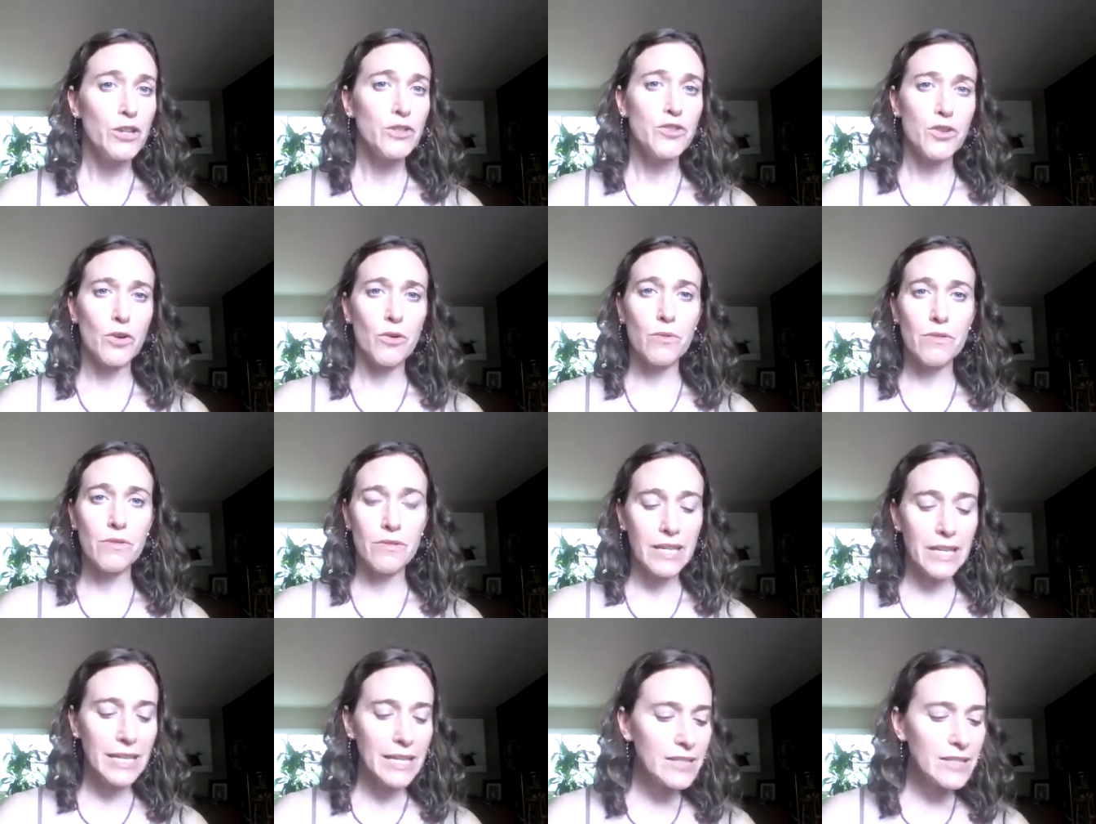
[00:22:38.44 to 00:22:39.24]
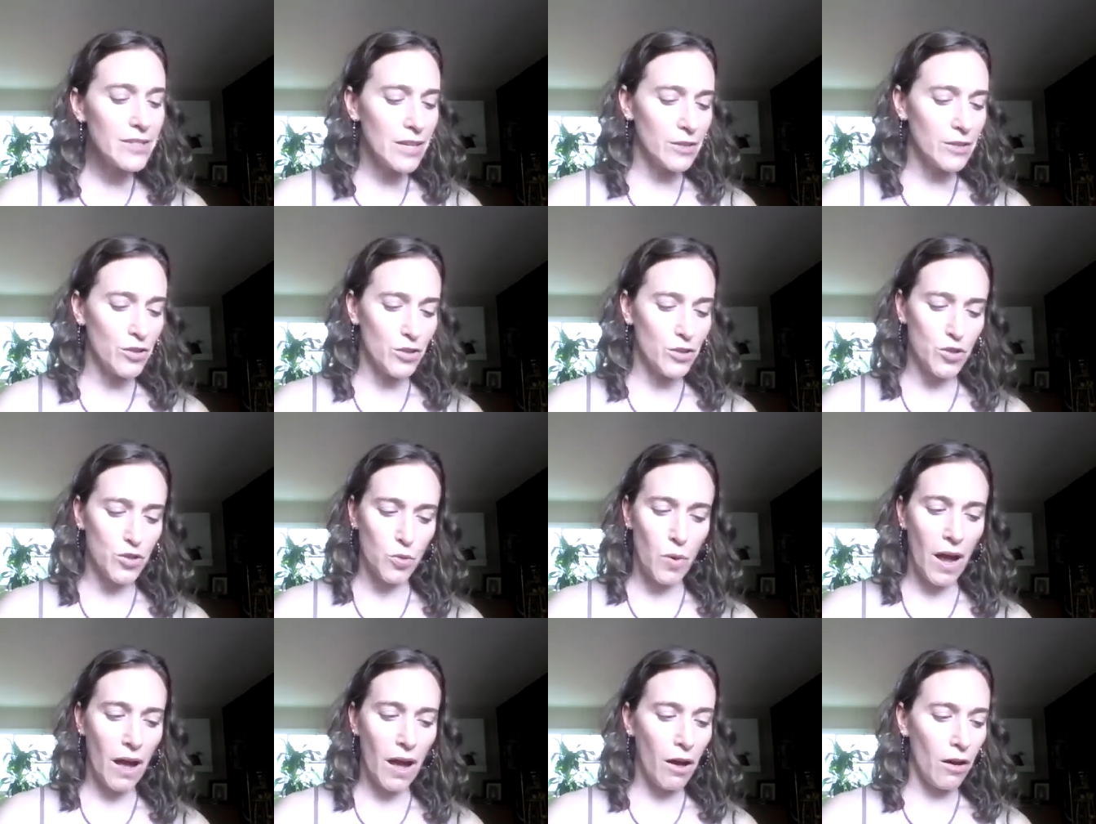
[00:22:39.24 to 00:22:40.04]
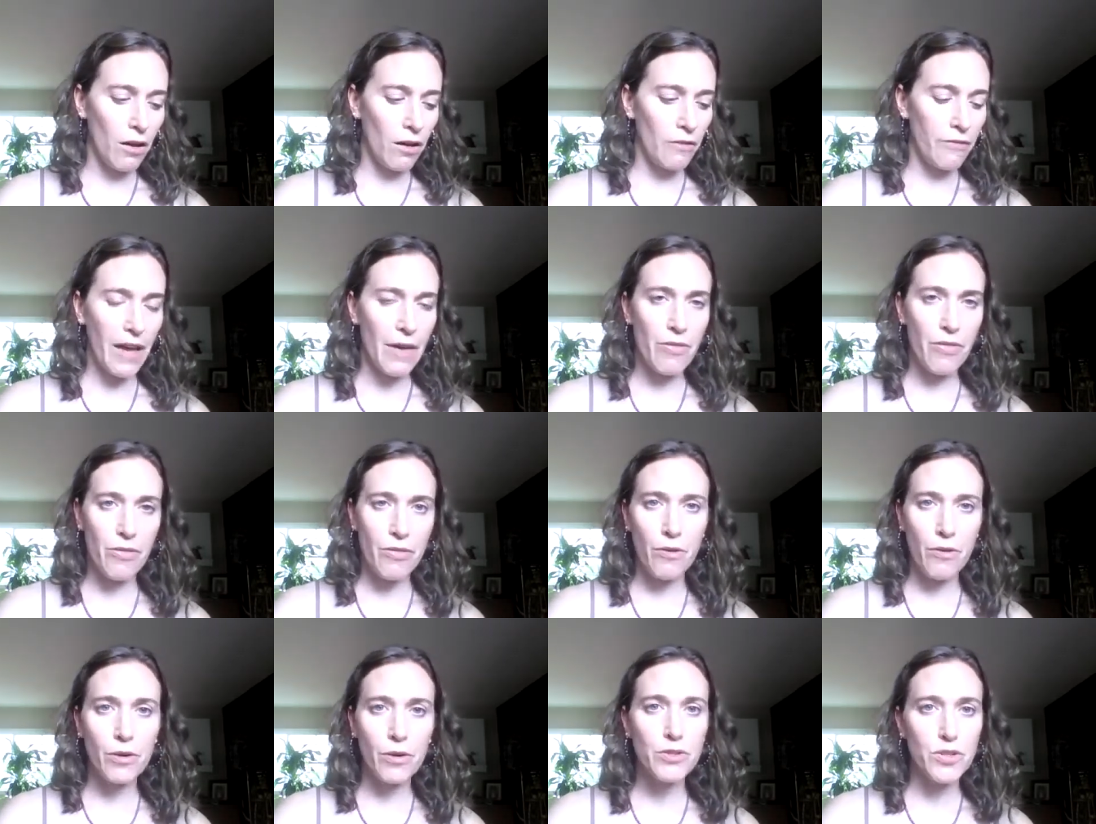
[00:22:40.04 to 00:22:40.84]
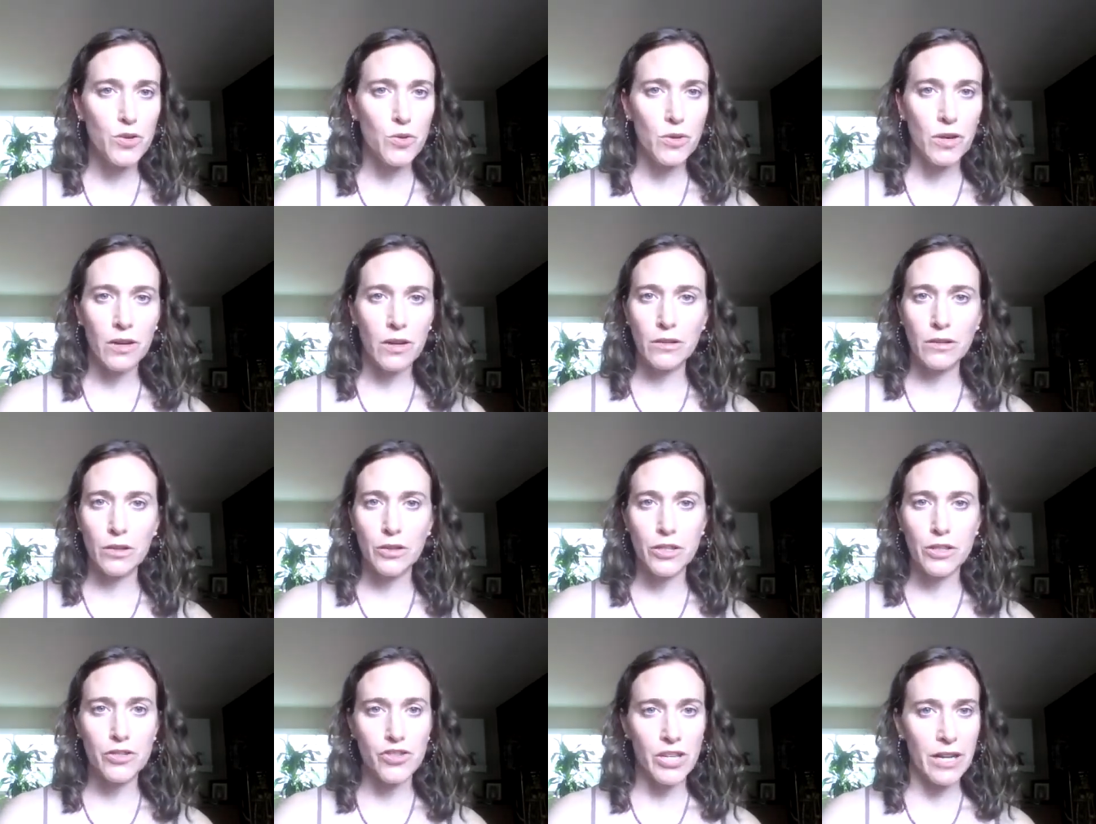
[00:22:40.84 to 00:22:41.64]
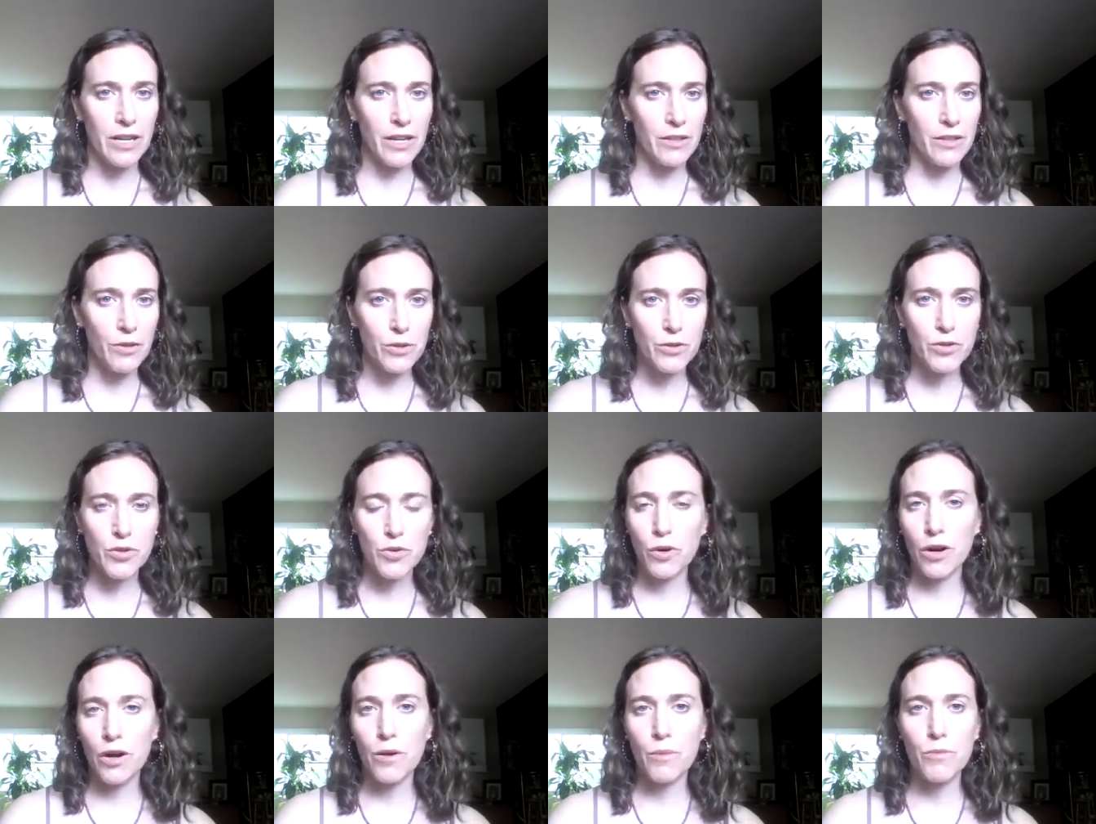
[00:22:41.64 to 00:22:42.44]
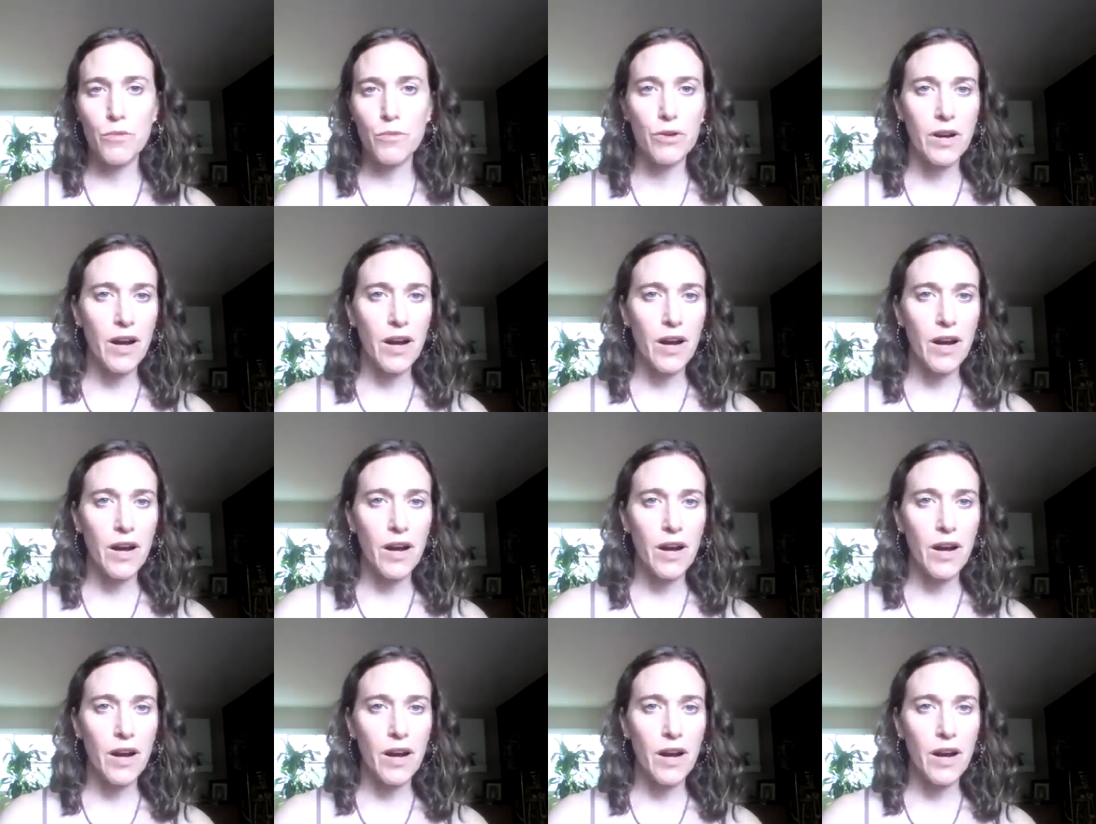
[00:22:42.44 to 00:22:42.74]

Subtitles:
So the kids under 12 and those who are allergic and those who are immune